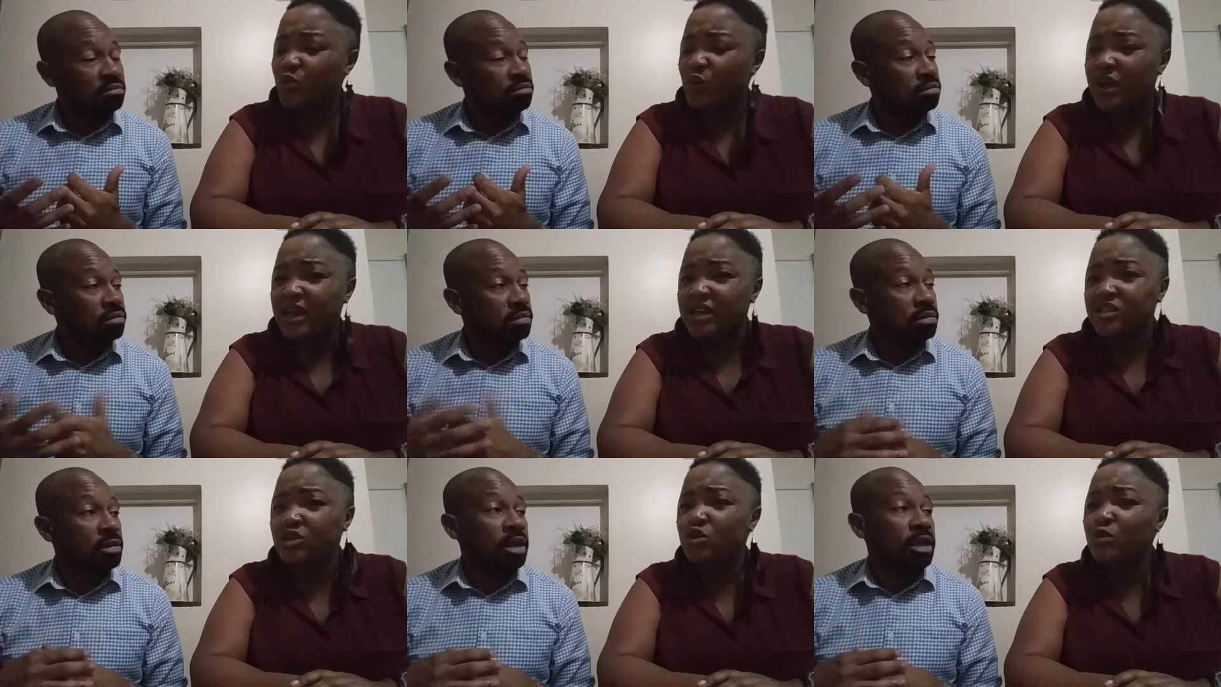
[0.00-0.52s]

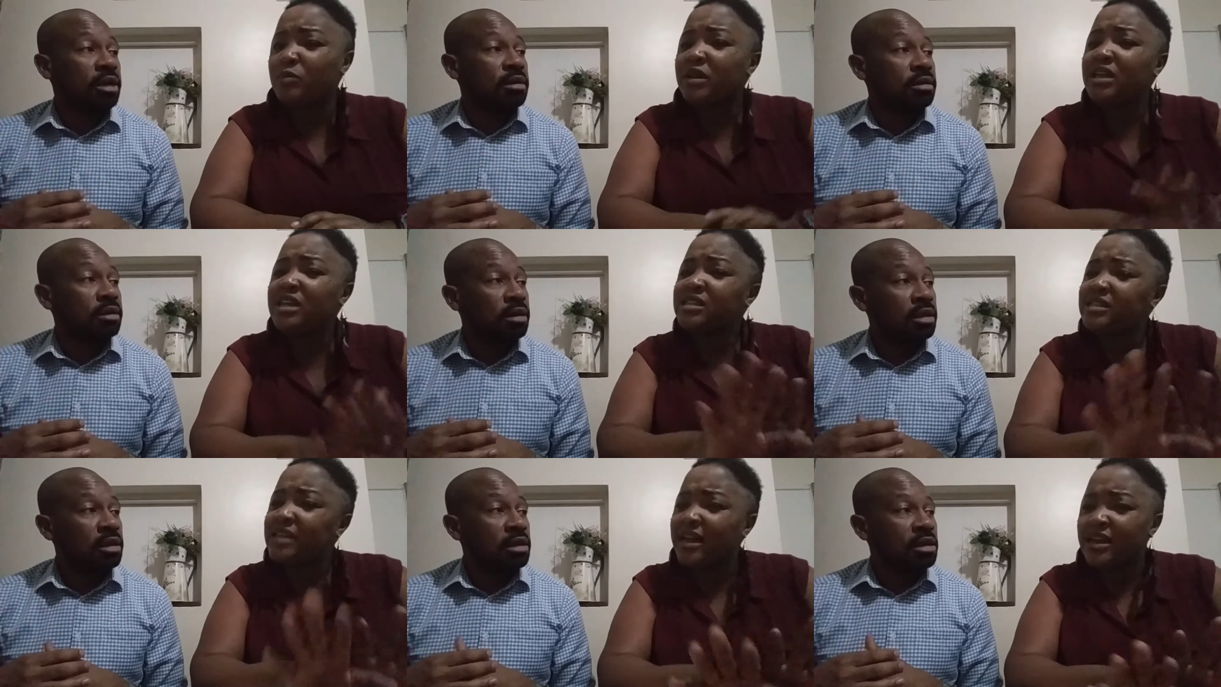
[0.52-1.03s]
Speaker 1: way. So, yeah,
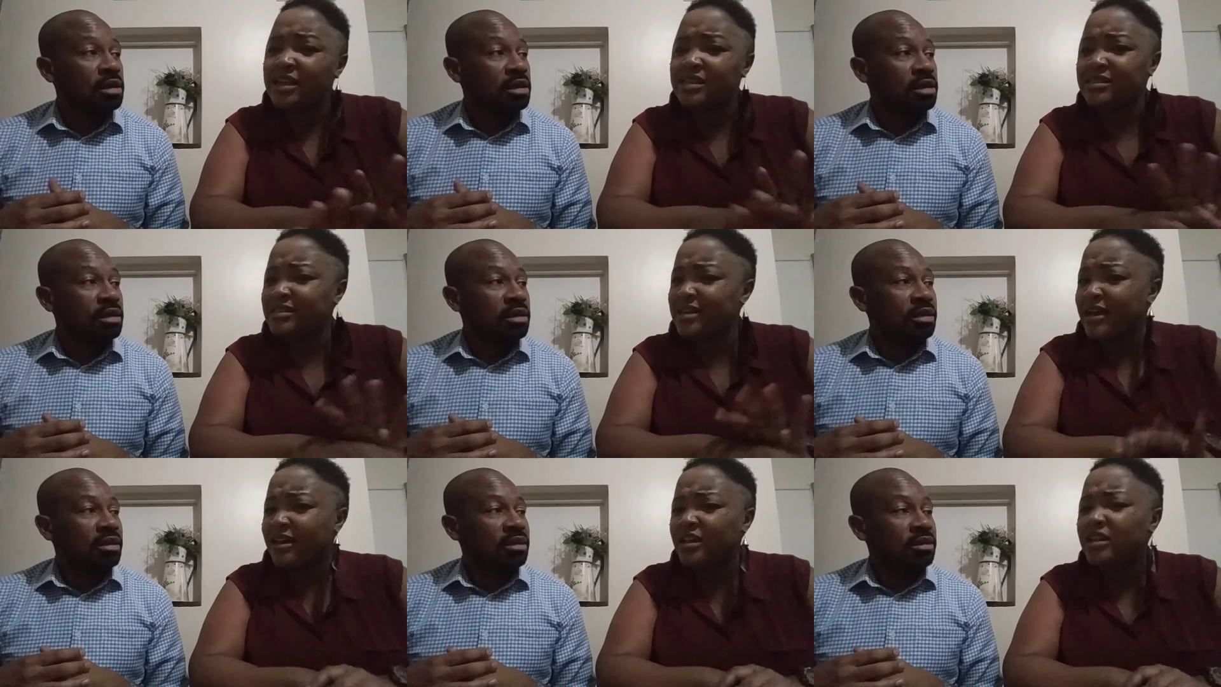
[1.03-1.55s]
please
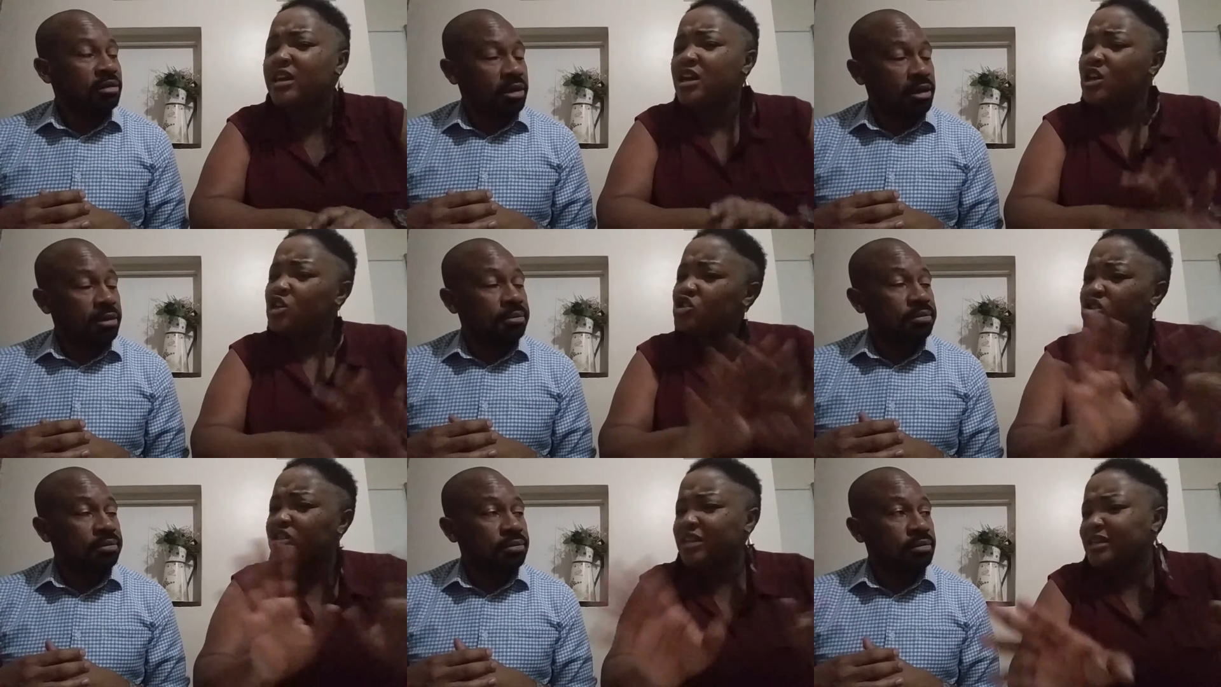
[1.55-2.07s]
understand, yeah,
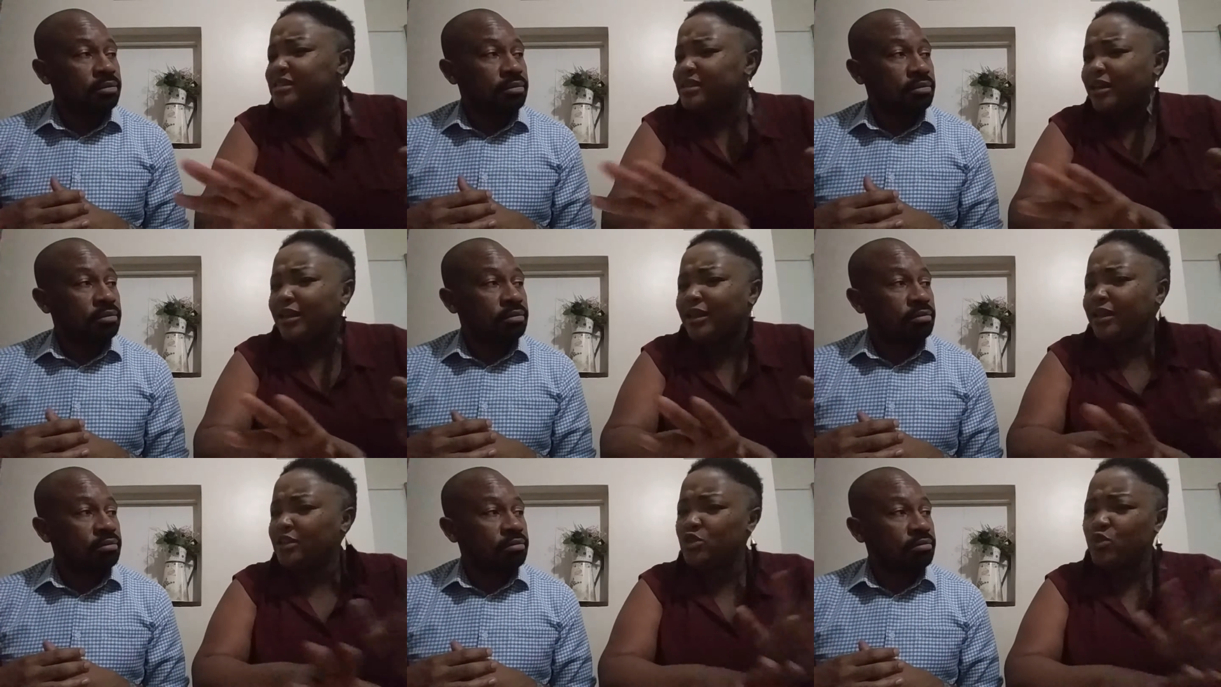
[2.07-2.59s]
she doesn't
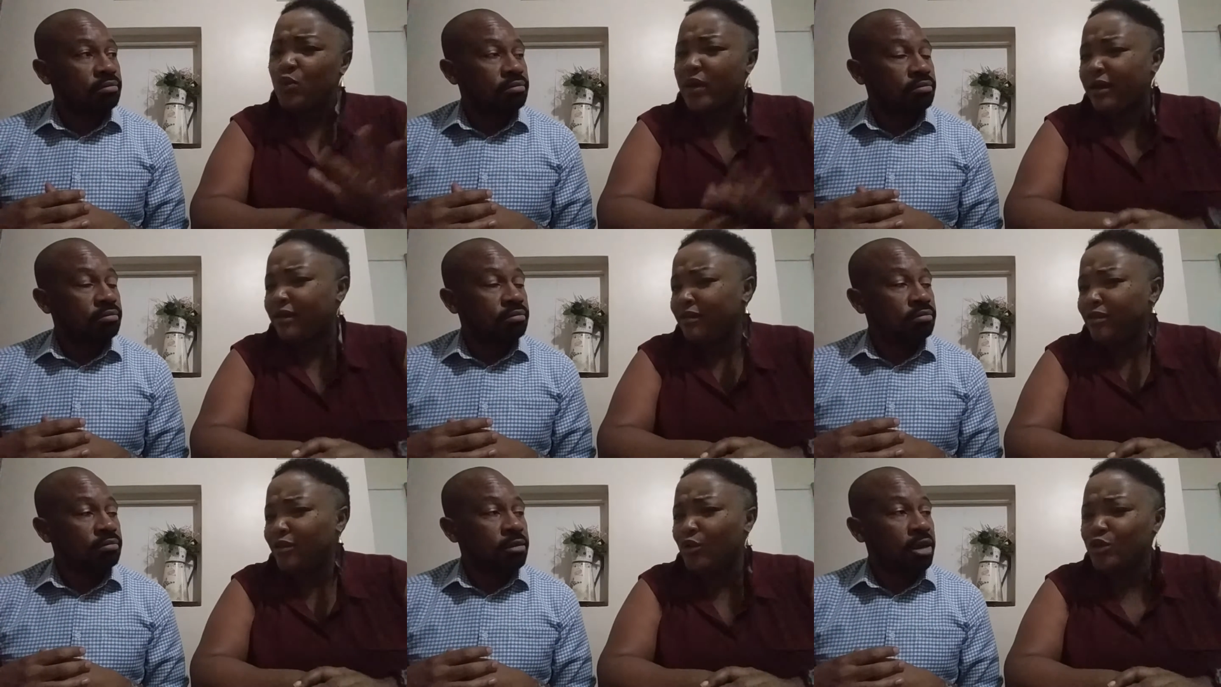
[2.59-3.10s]
eat
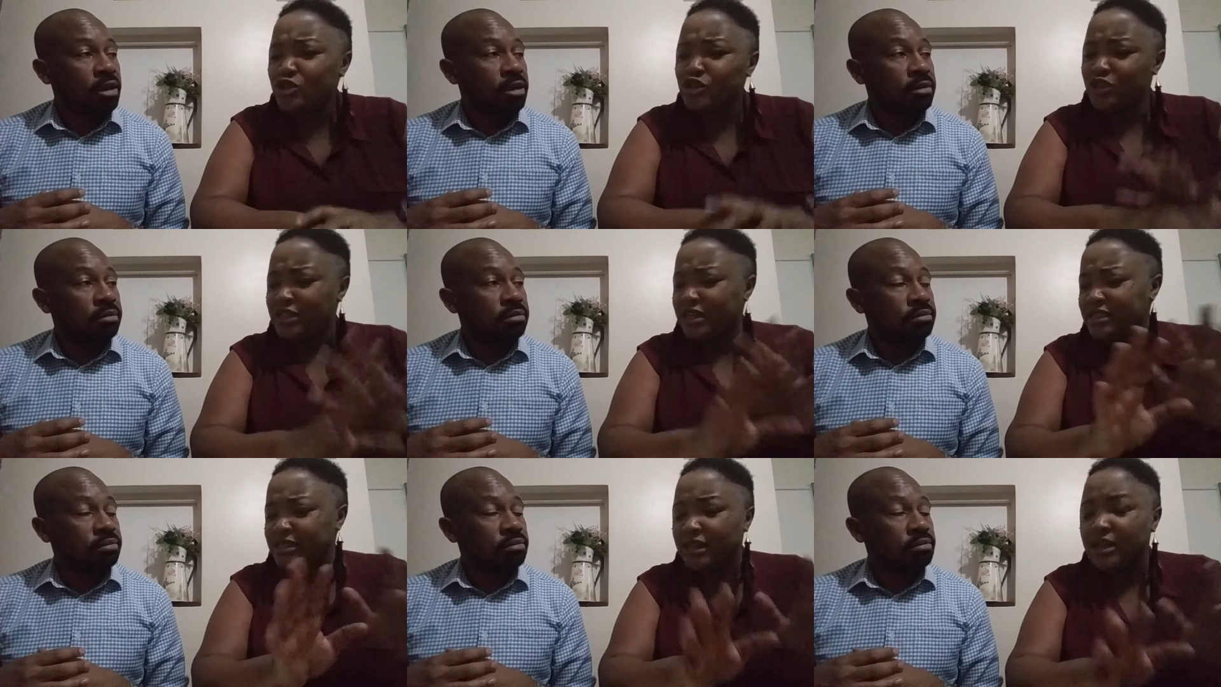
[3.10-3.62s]
well or, yeah, she
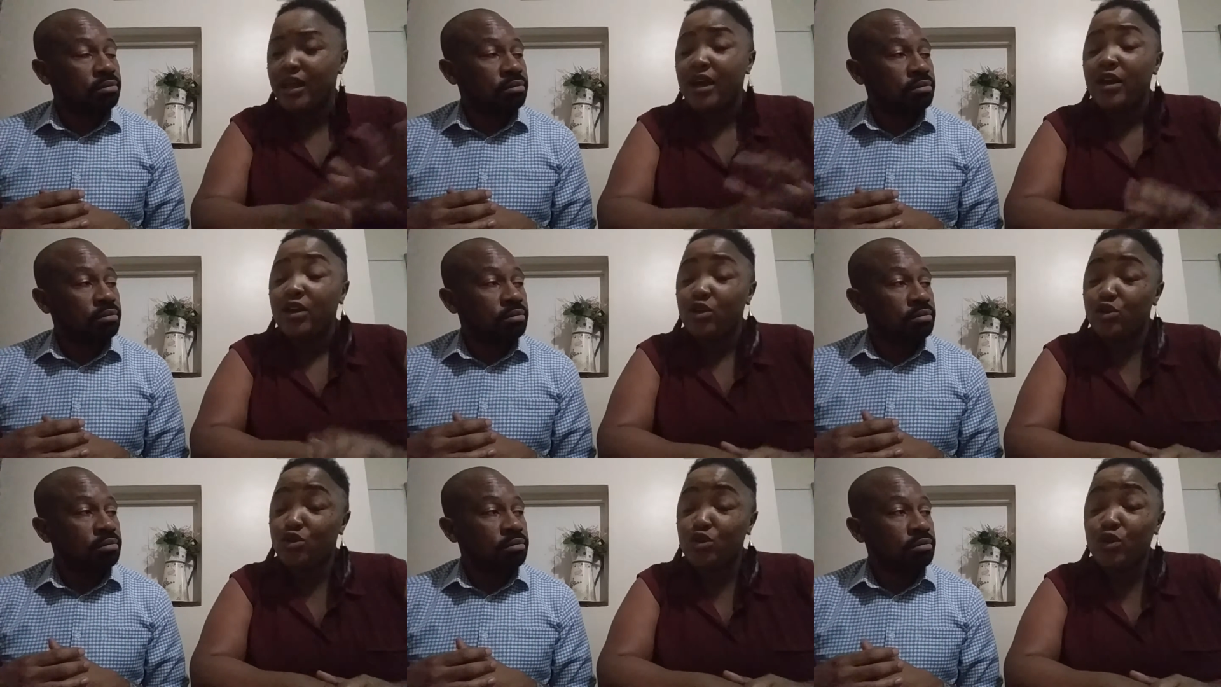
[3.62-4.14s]
doesn't,
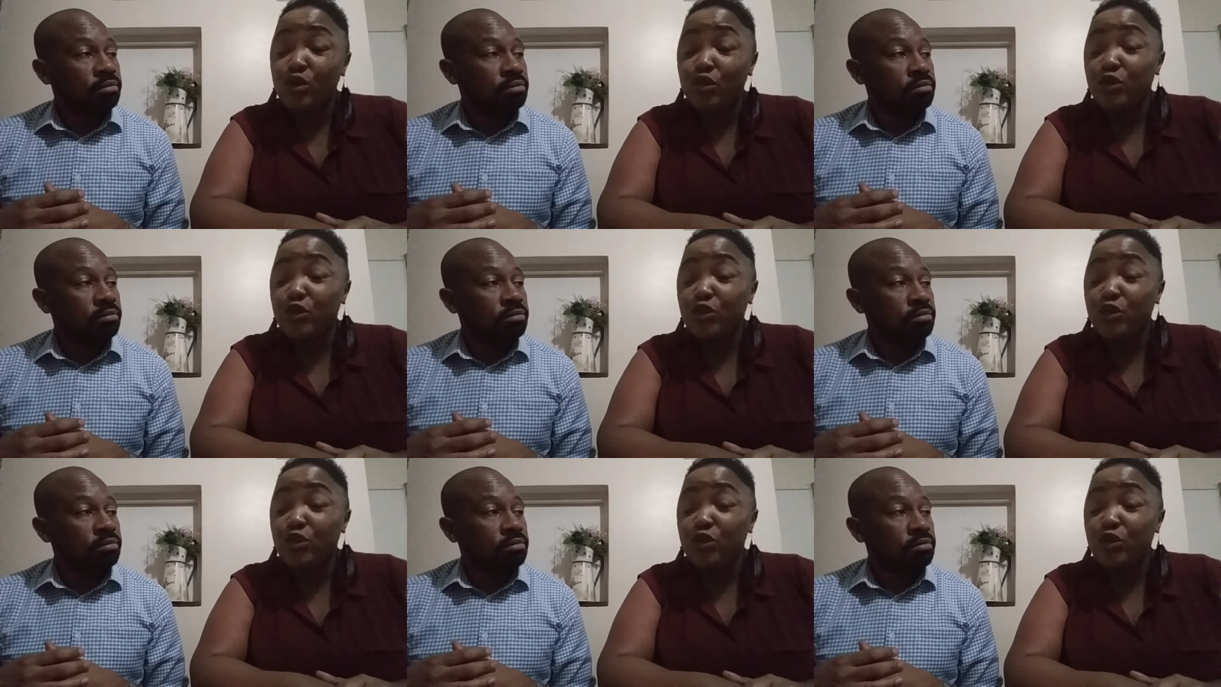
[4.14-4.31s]
you know,